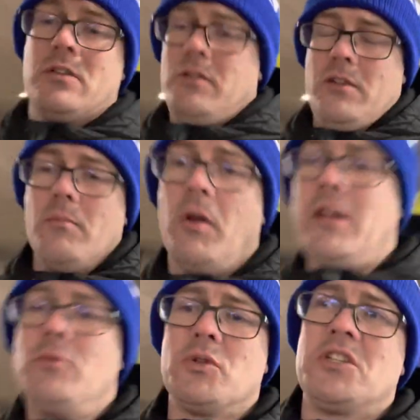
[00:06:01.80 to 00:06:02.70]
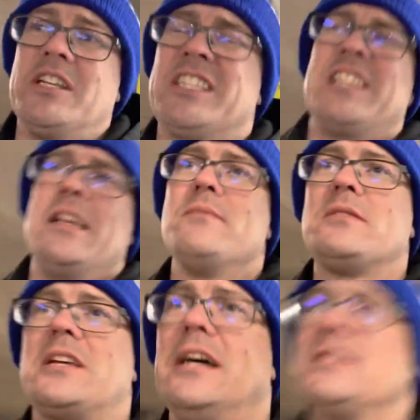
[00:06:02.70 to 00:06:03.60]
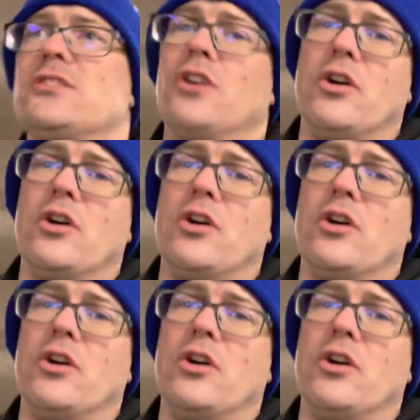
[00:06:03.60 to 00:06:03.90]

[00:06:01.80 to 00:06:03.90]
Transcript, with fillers: The money wasn't the same as it is now.